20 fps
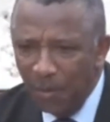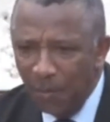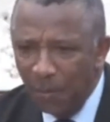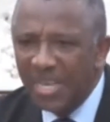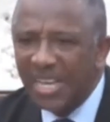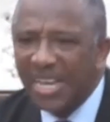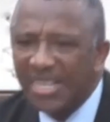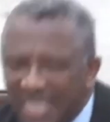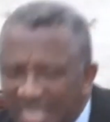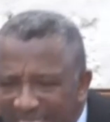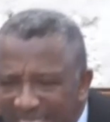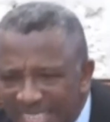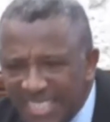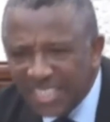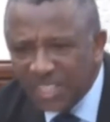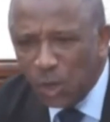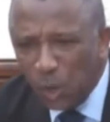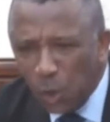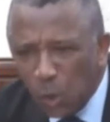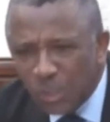because it
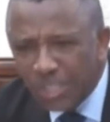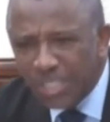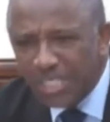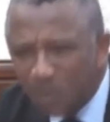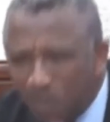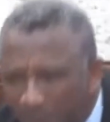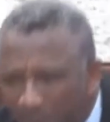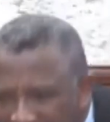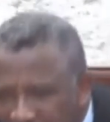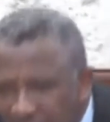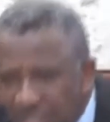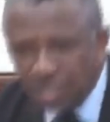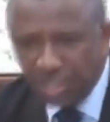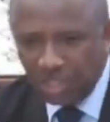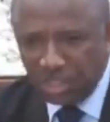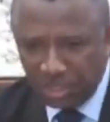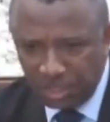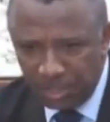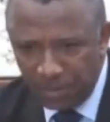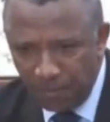discloses
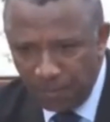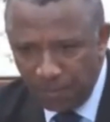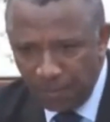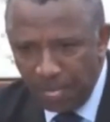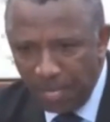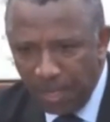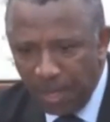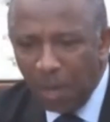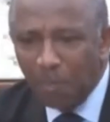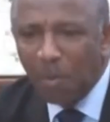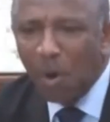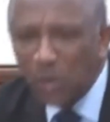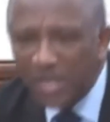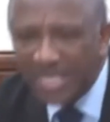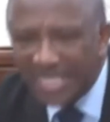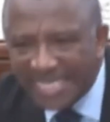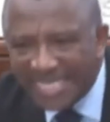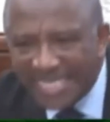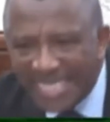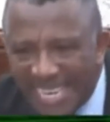much about
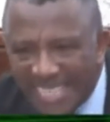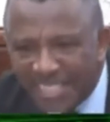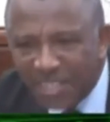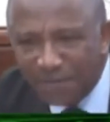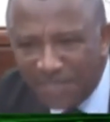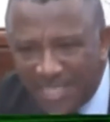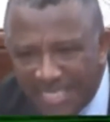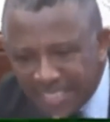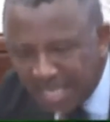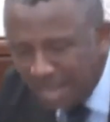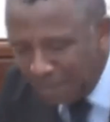the state of this